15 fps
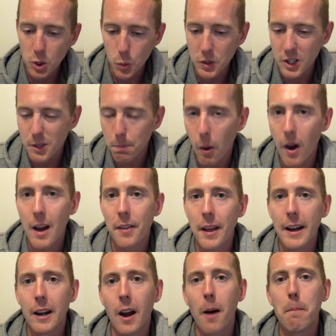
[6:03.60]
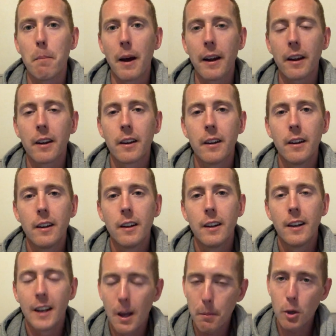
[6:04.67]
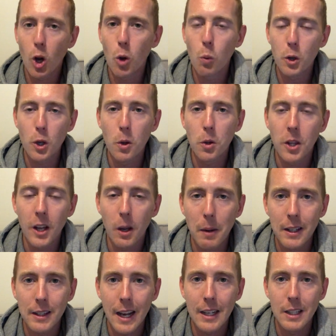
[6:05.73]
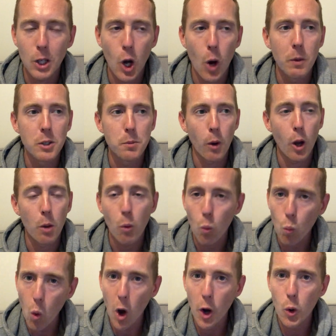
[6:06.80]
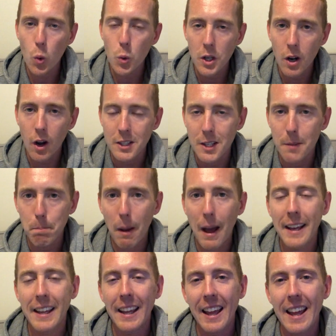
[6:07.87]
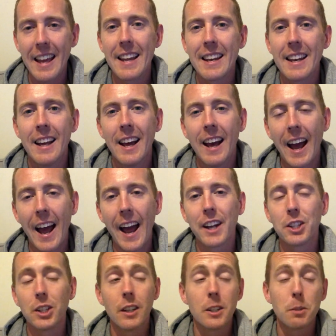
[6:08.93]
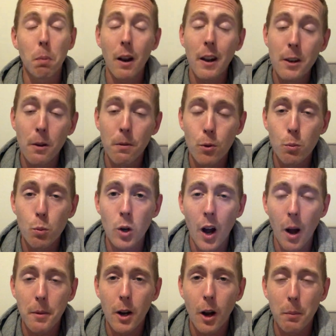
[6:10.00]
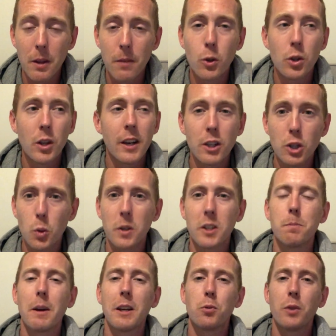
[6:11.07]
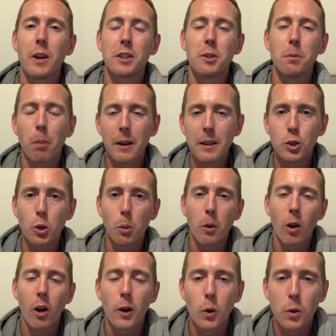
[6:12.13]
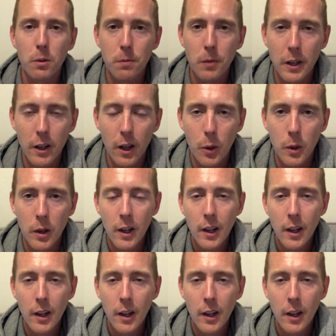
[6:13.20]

to inspire that comeback. Let me know what you think about that in the comments below. But 1 all United back in action. There's plenty of football coming up. If you did enjoy this match reaction, please drop a like on the video.